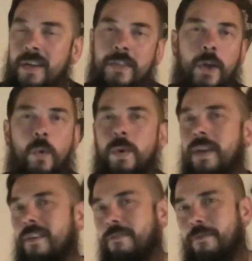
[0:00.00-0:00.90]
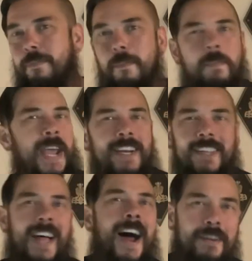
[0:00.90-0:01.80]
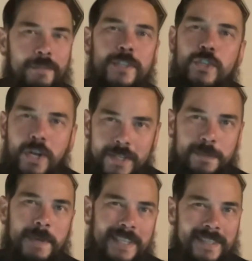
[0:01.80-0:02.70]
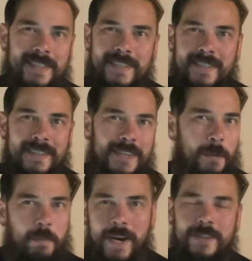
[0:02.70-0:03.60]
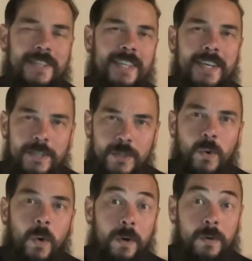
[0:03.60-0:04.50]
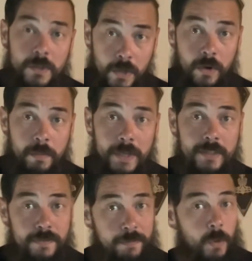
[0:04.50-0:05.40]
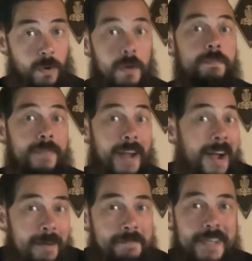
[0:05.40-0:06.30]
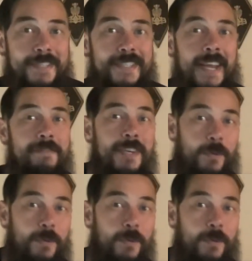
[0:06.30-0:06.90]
Though we have made a lot of adjustments compared to the historical tournaments for obvious safety